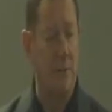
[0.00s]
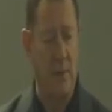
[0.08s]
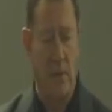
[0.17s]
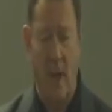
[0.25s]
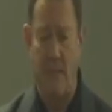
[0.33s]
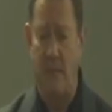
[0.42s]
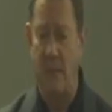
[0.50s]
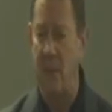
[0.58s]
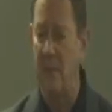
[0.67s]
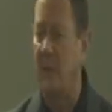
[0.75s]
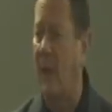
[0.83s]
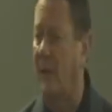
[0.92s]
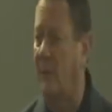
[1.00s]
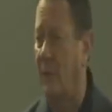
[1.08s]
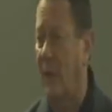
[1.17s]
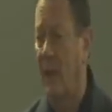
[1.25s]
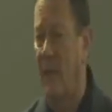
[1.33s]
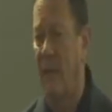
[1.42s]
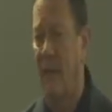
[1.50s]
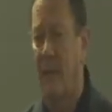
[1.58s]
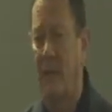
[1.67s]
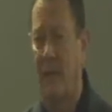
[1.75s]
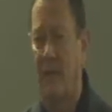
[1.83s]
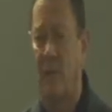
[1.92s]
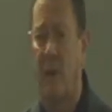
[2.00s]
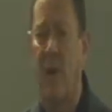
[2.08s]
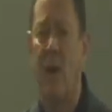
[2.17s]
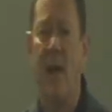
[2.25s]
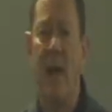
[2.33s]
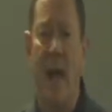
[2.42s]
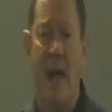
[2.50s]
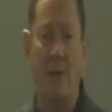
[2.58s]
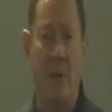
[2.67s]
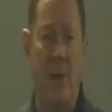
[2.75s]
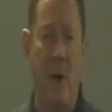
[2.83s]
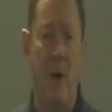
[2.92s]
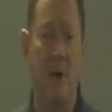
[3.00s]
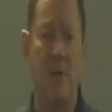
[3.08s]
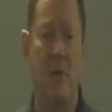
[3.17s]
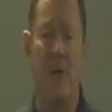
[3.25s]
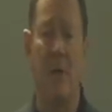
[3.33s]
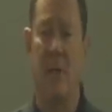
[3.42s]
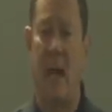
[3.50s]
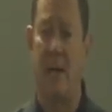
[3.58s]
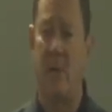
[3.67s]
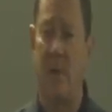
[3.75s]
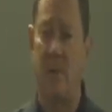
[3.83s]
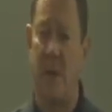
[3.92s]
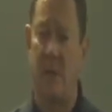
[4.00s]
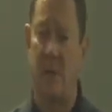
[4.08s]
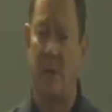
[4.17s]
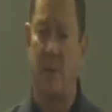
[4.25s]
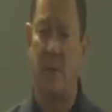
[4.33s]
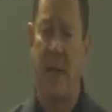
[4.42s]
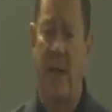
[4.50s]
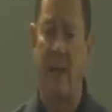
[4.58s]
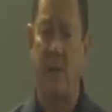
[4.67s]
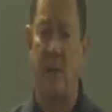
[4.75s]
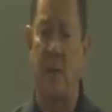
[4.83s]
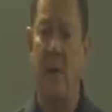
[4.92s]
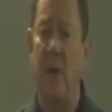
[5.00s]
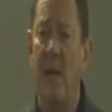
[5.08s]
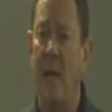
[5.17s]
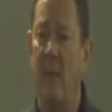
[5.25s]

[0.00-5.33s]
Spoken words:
I treat hypertension, I treat elevated cholesterol, I treat heart disease, and I treat patients with cancer.